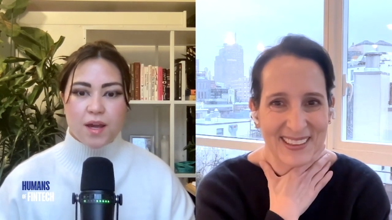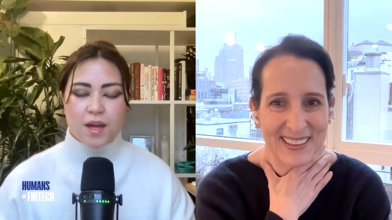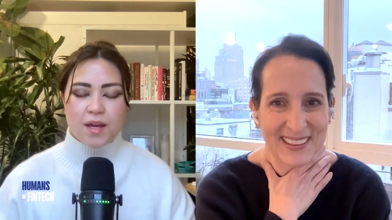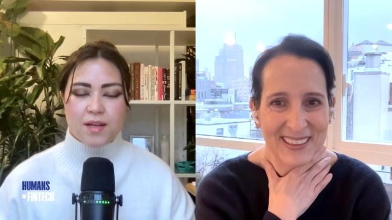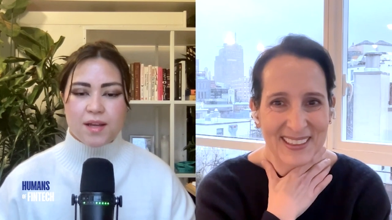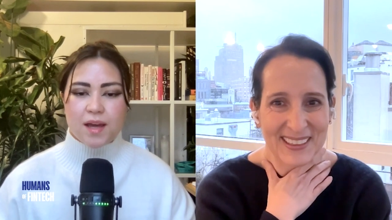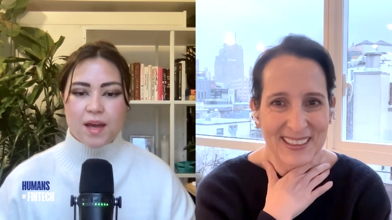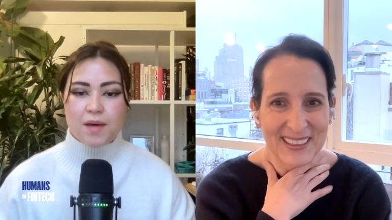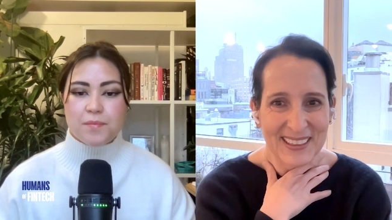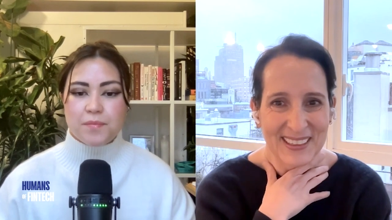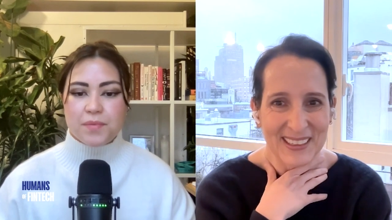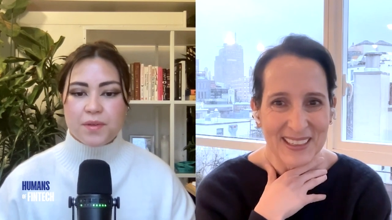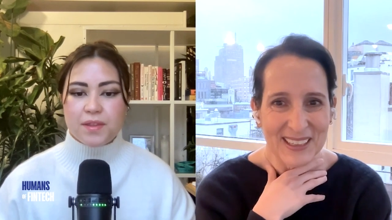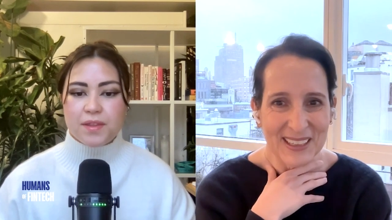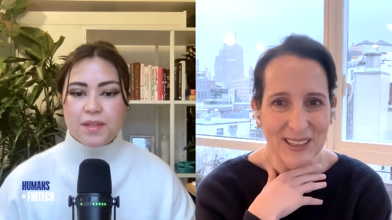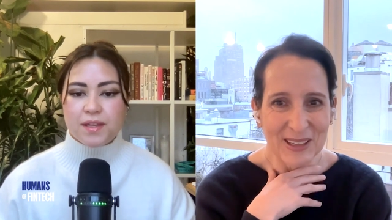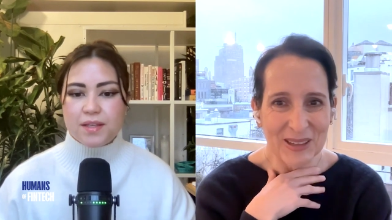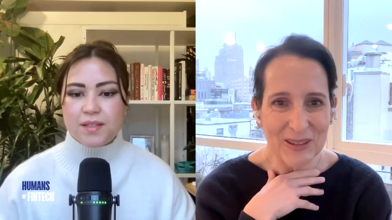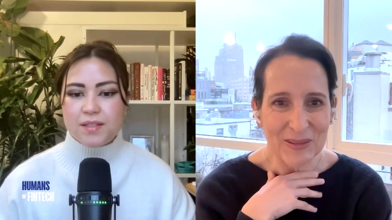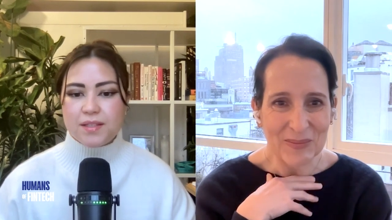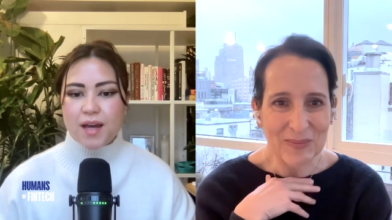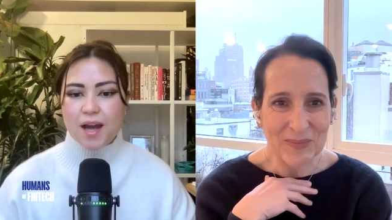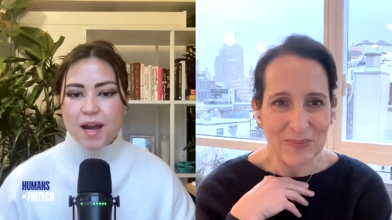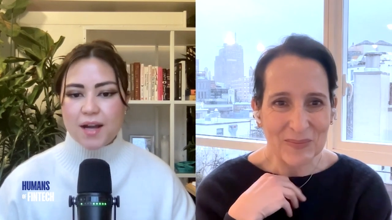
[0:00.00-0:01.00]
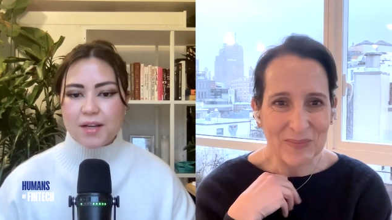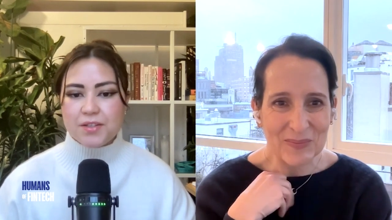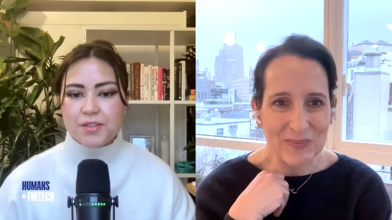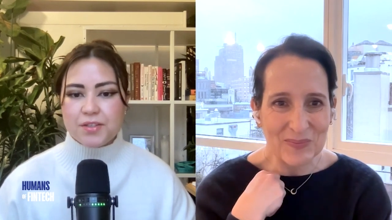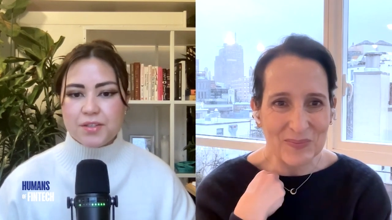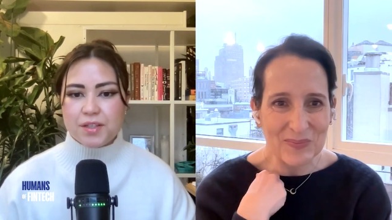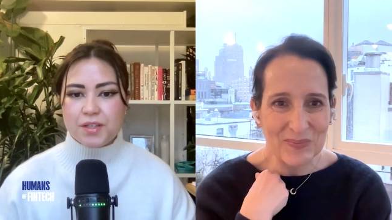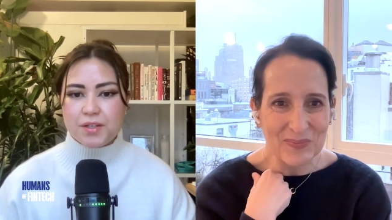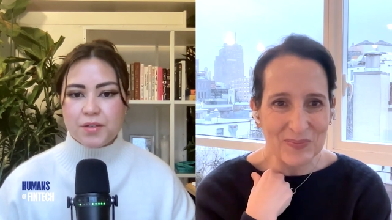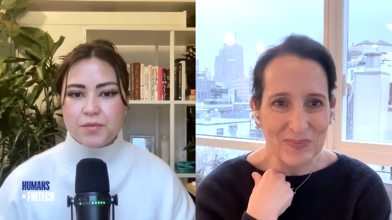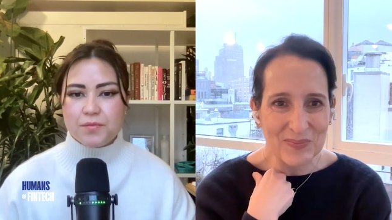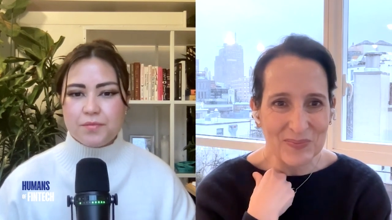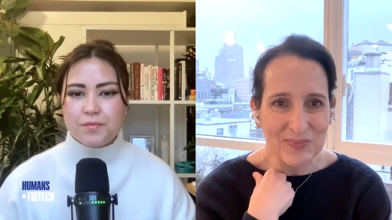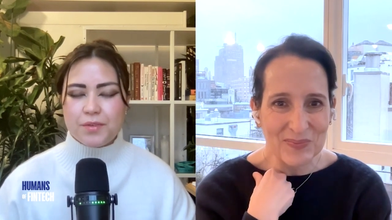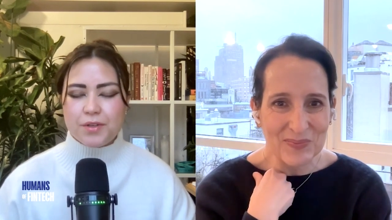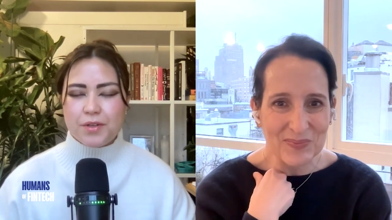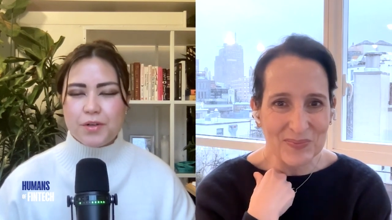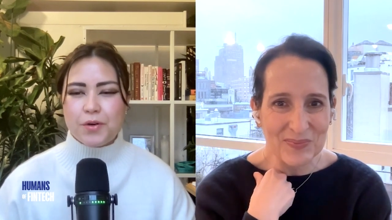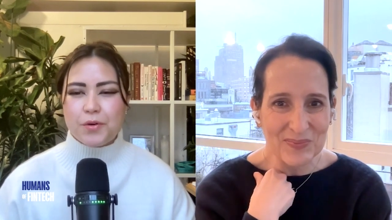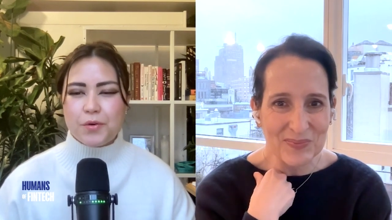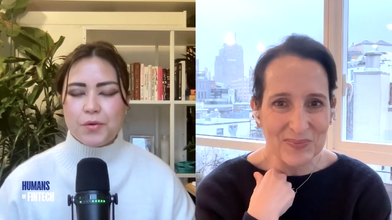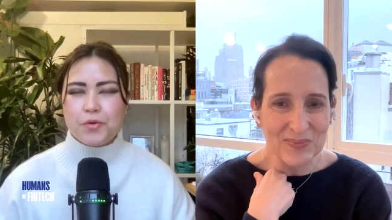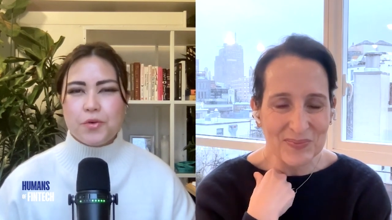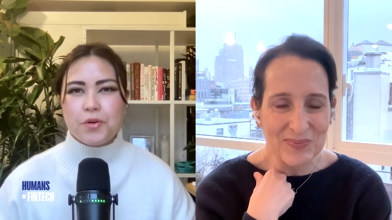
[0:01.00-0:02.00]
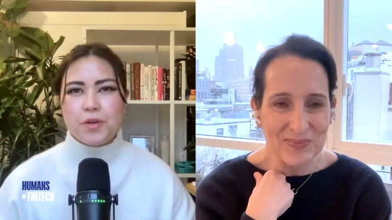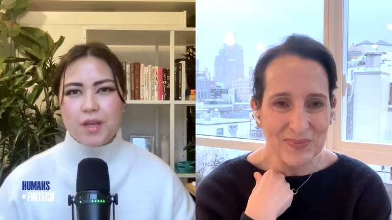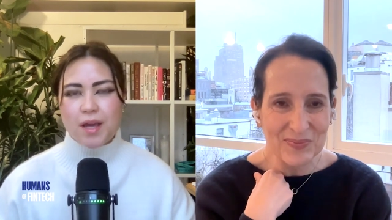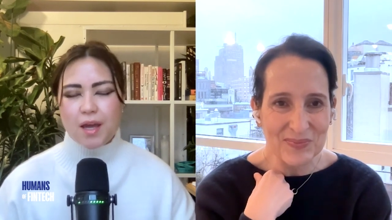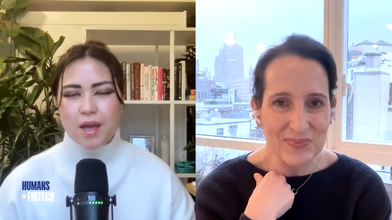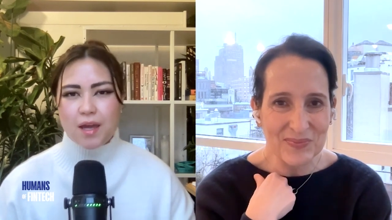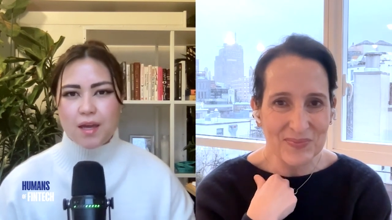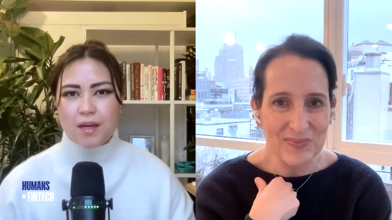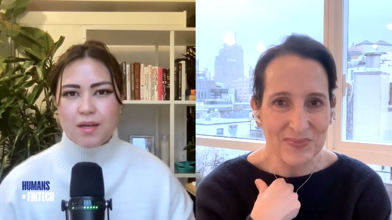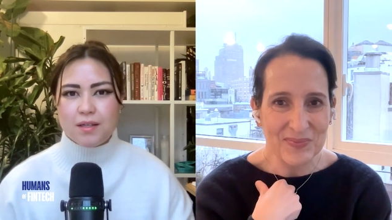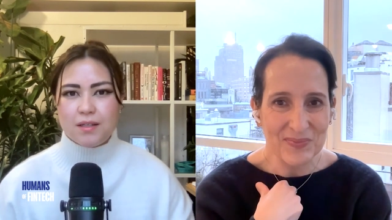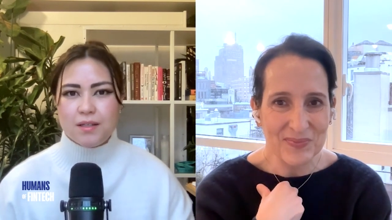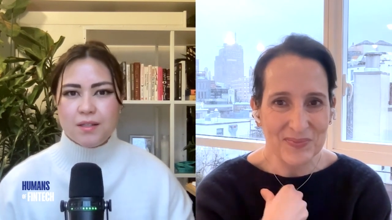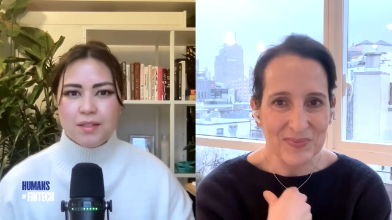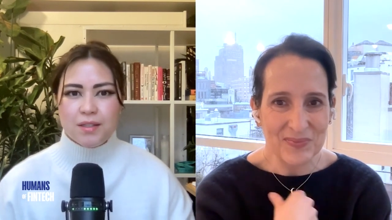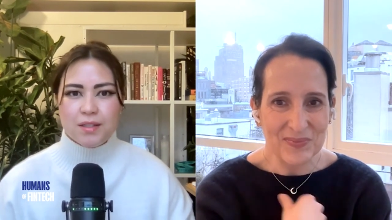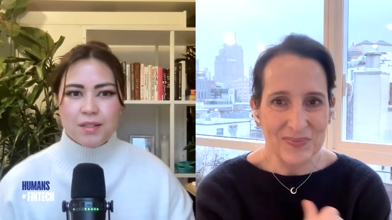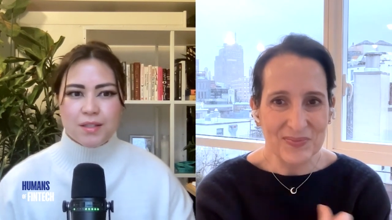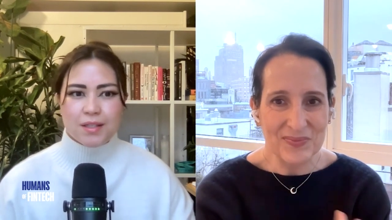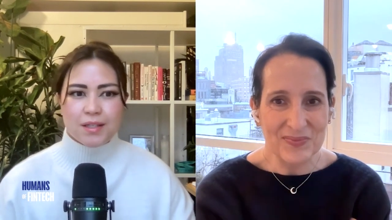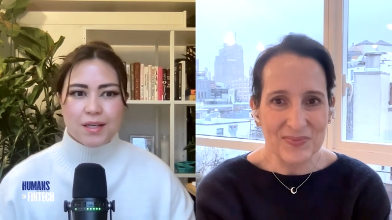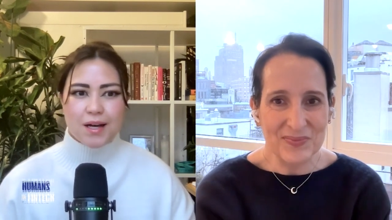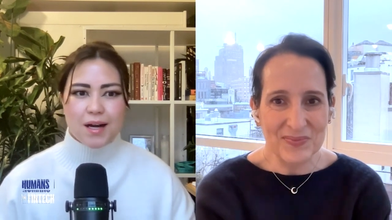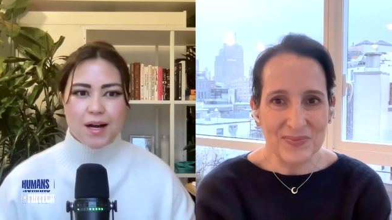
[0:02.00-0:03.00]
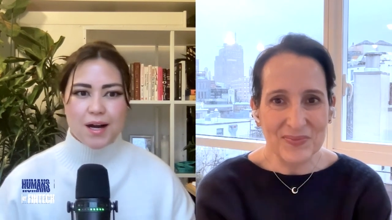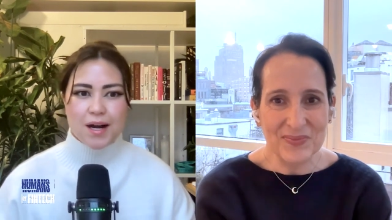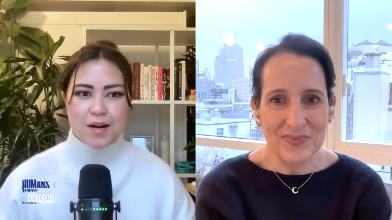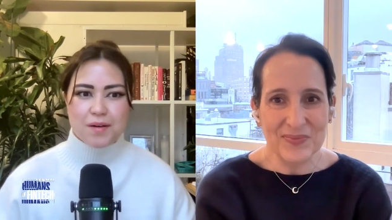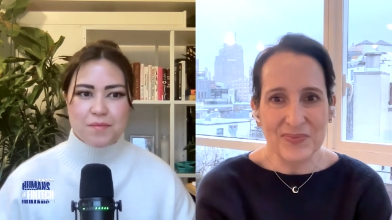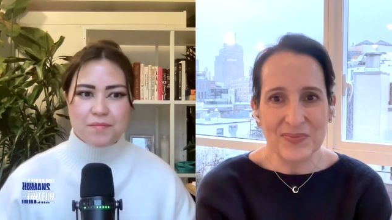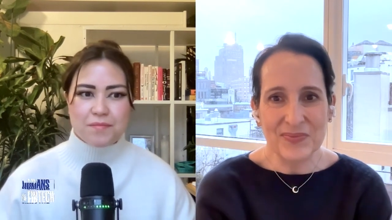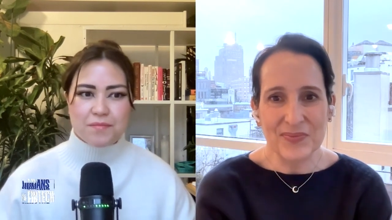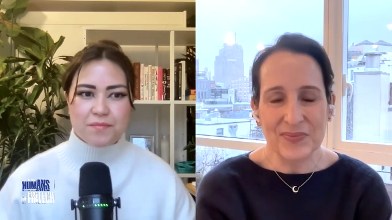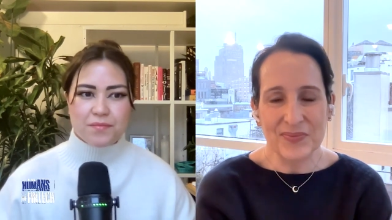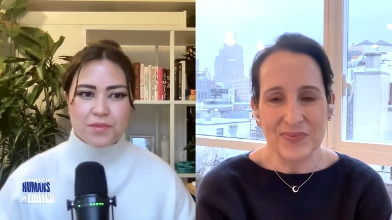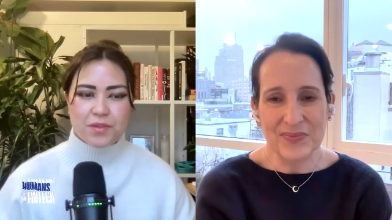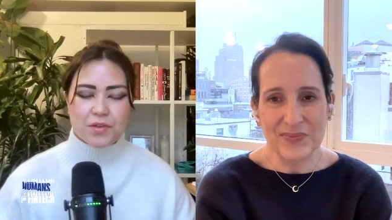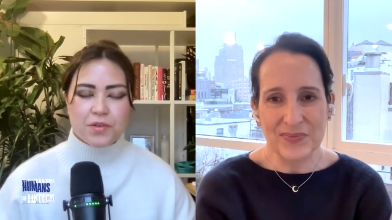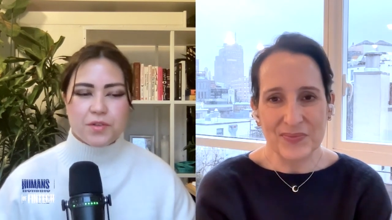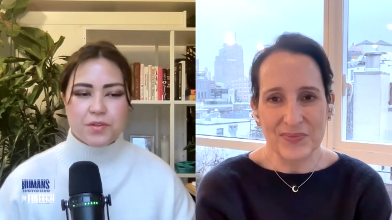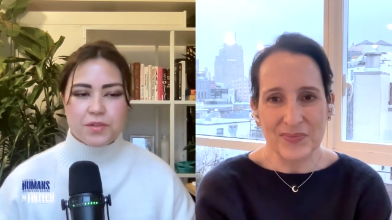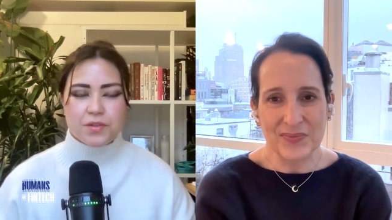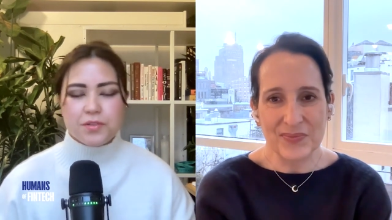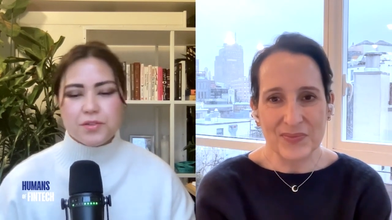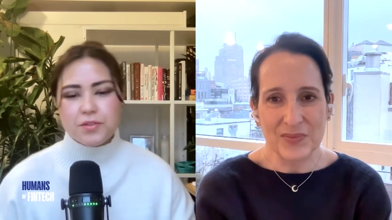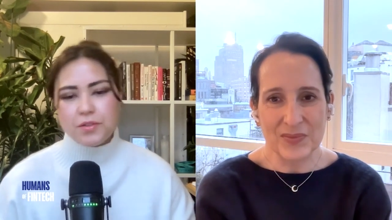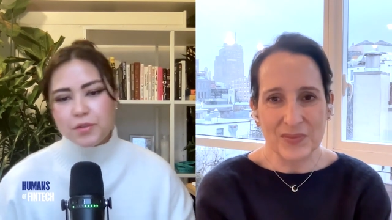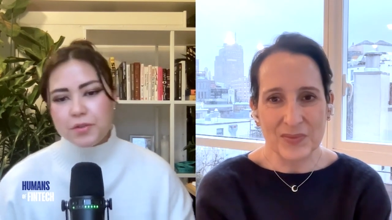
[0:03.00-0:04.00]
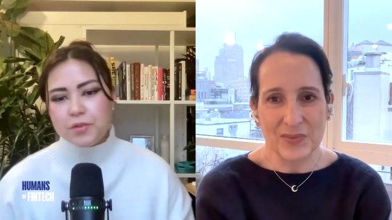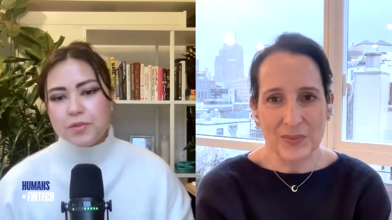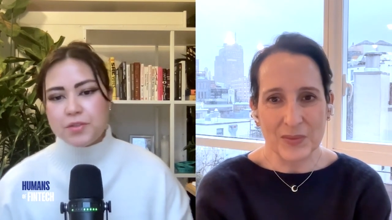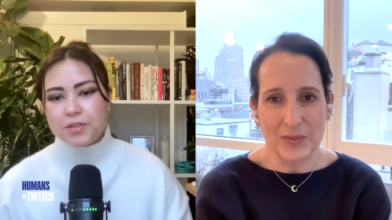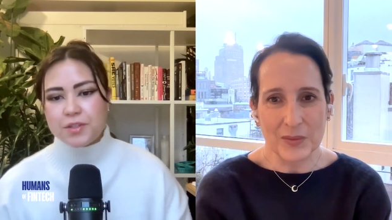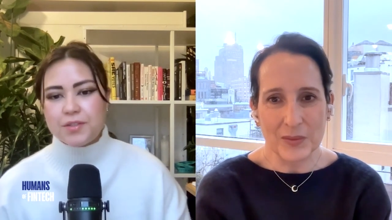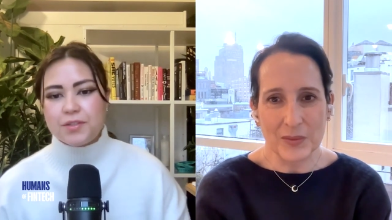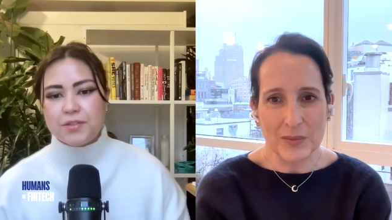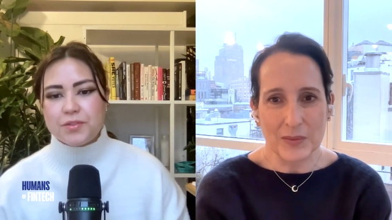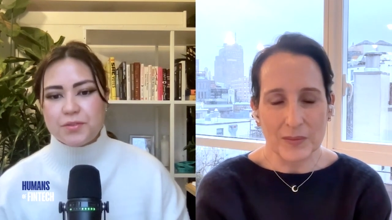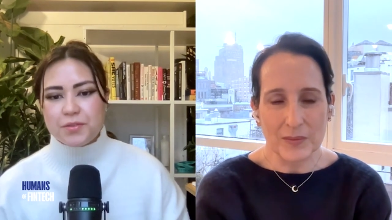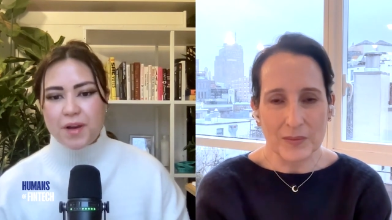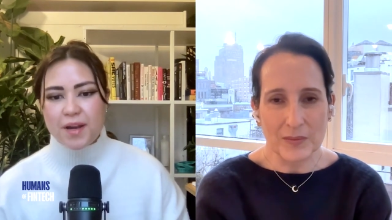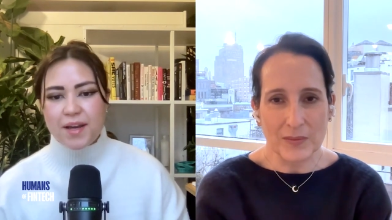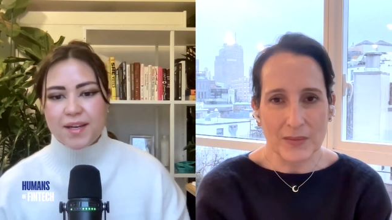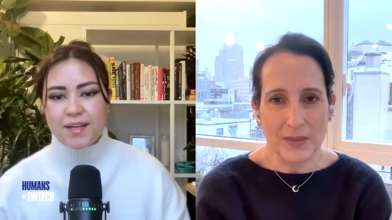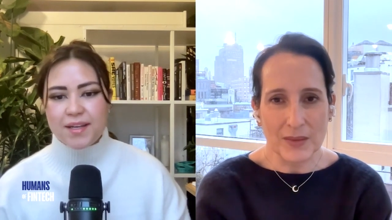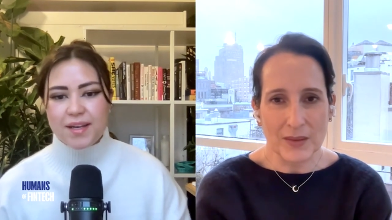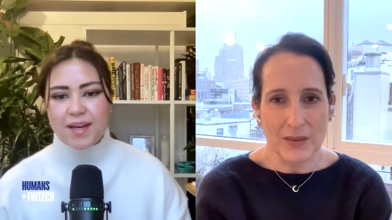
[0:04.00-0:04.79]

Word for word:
Speaker 1: And empathy to actually, you know, create um, the the solutions, right?